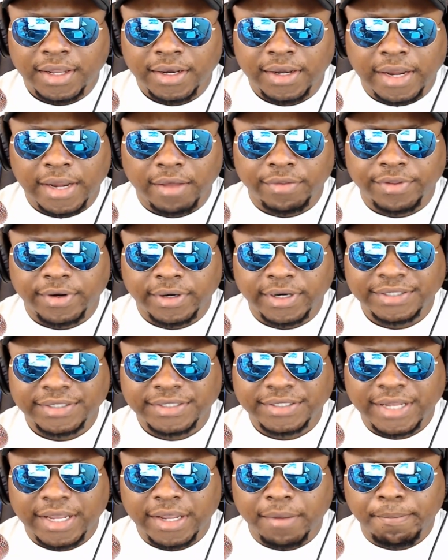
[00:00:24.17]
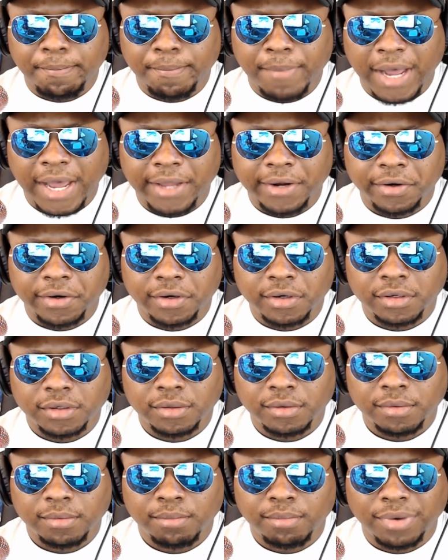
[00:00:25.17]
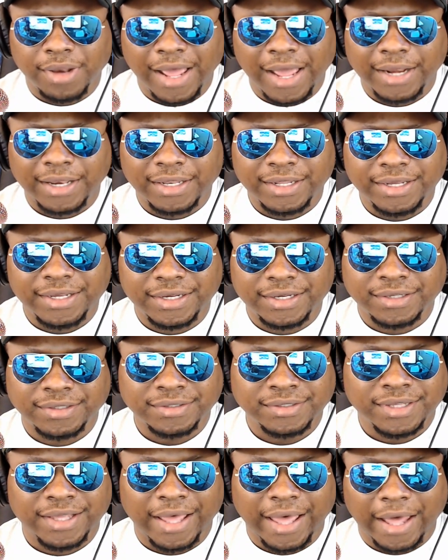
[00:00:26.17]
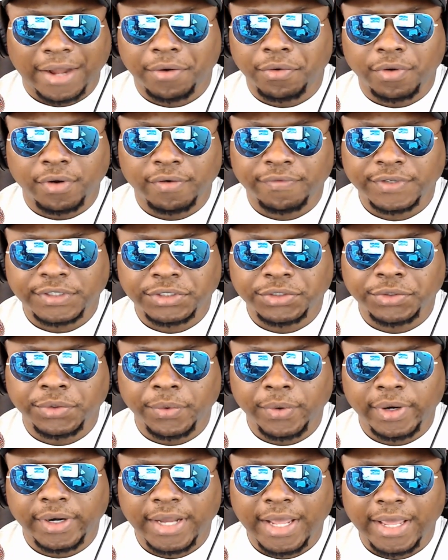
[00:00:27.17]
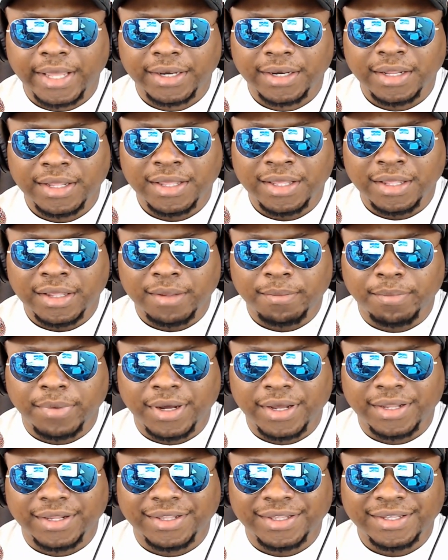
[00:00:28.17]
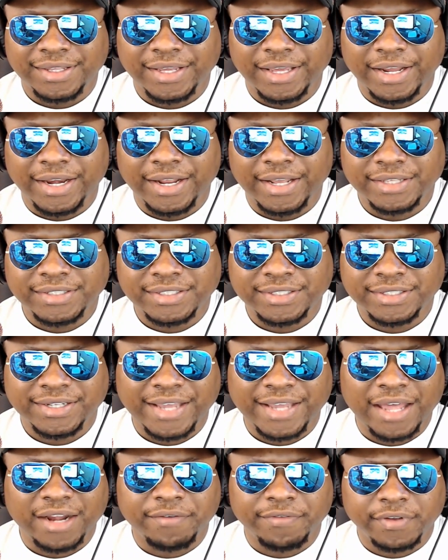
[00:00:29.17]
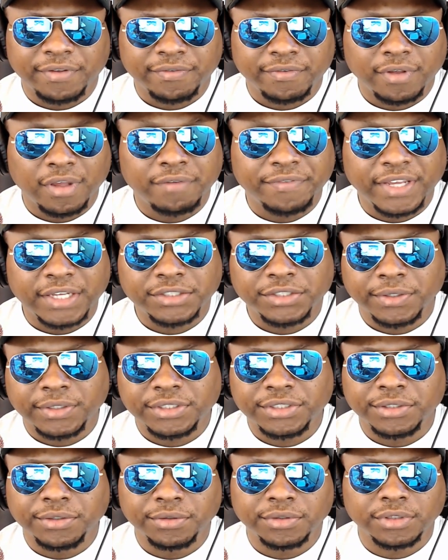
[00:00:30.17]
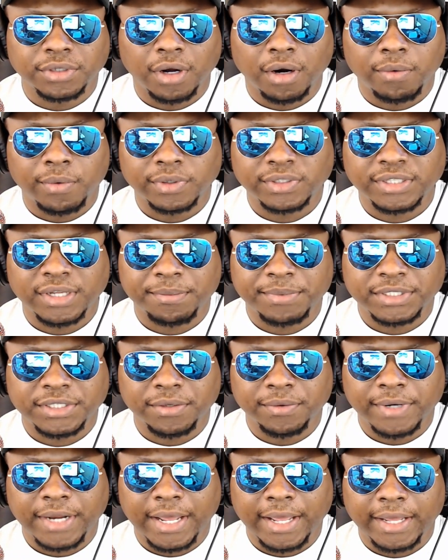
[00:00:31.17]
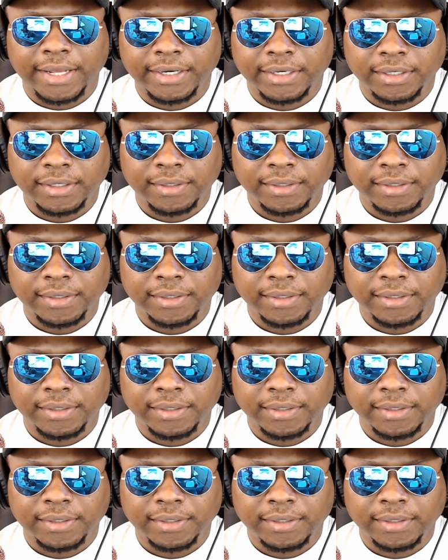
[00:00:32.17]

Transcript: Now, there is a minor plot leak. I don't know if it's true or not, but it is kind of interest to Star Wars Episode 9.